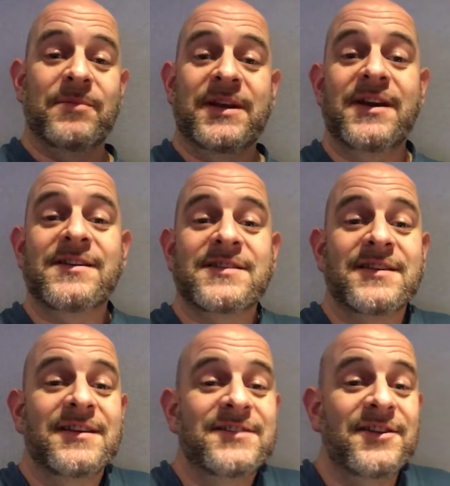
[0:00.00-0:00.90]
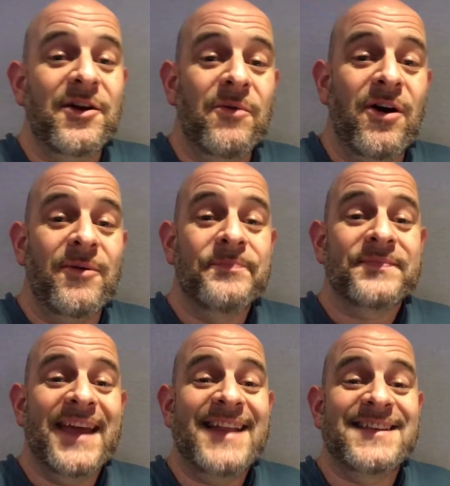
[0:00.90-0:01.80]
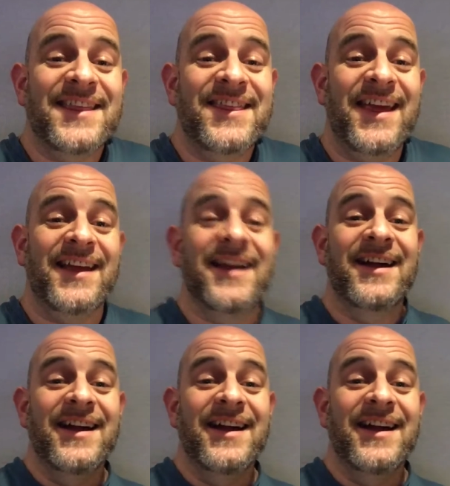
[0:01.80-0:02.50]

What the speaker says: Because, do you know what? It's a thing.